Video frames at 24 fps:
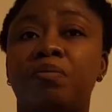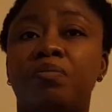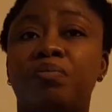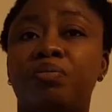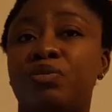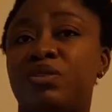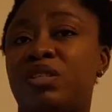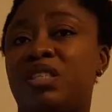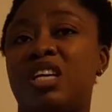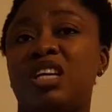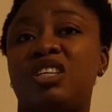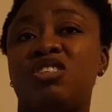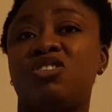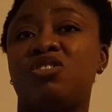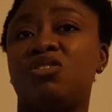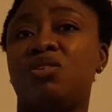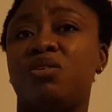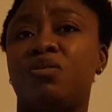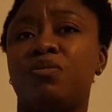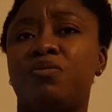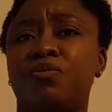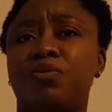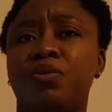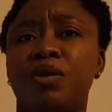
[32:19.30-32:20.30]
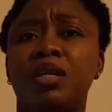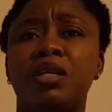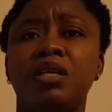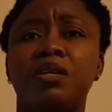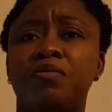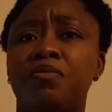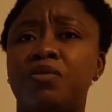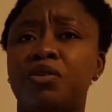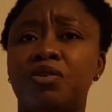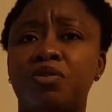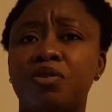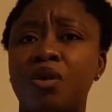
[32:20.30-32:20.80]
protection for
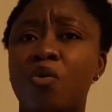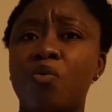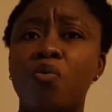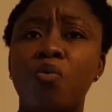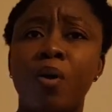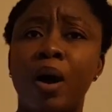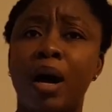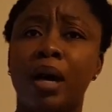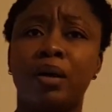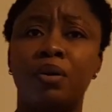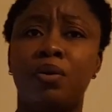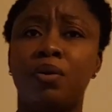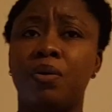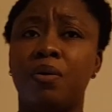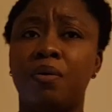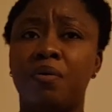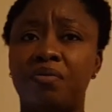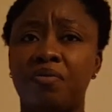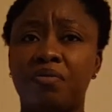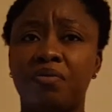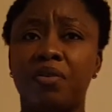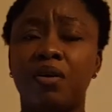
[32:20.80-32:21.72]
individuals who are not.